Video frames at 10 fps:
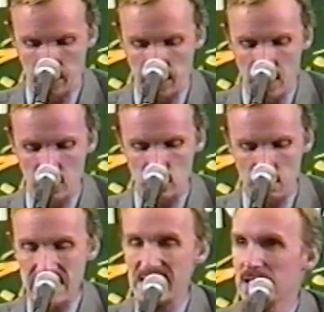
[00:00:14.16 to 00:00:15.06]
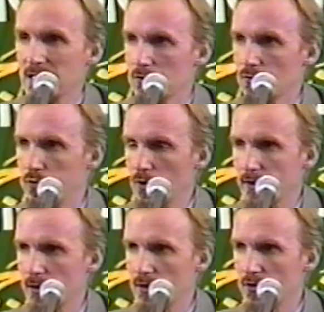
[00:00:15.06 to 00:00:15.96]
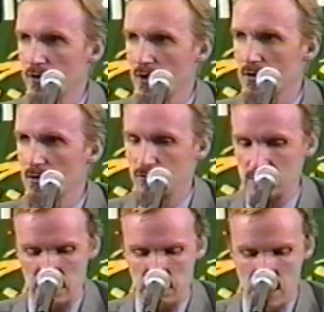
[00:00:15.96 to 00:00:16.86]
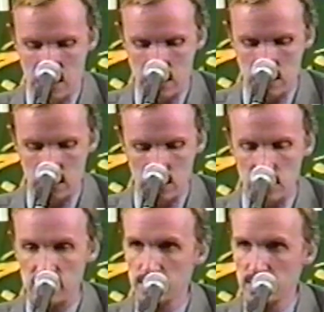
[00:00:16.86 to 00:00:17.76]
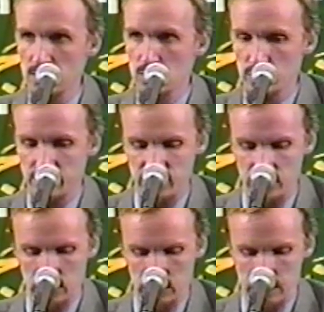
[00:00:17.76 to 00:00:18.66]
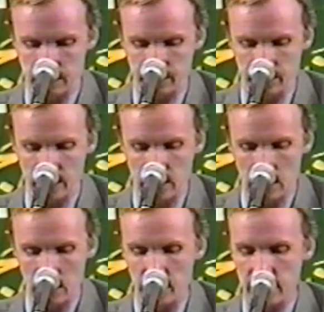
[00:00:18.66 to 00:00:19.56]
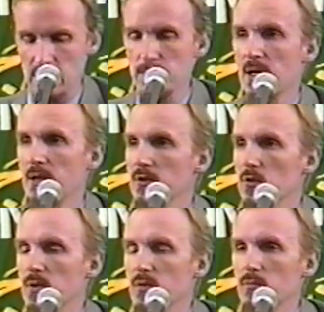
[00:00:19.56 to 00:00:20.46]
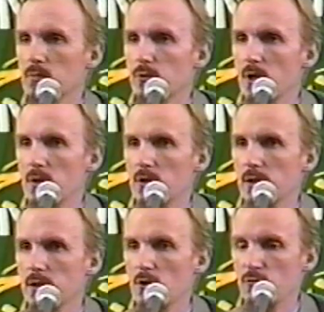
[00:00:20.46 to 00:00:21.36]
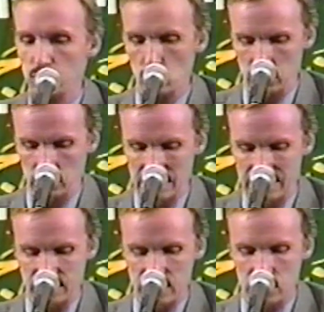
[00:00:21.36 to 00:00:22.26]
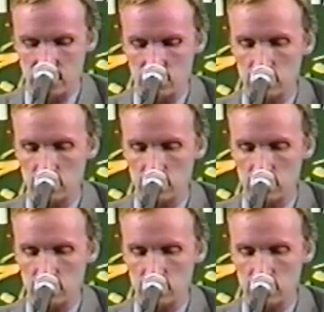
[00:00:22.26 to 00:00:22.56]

Remaining fully in a state of iman is a bit more difficult. And by iman, I don't mean primarily a formal assent to